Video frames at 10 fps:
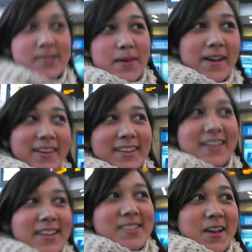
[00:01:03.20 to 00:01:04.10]
about it,
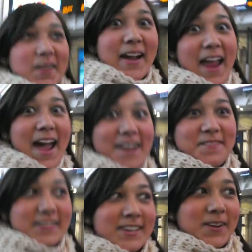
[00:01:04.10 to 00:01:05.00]
so I have
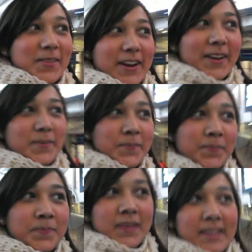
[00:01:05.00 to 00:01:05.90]
to go there.
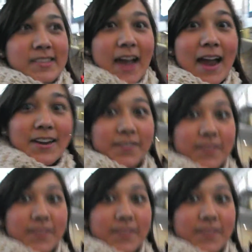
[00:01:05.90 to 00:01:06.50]
It's kind of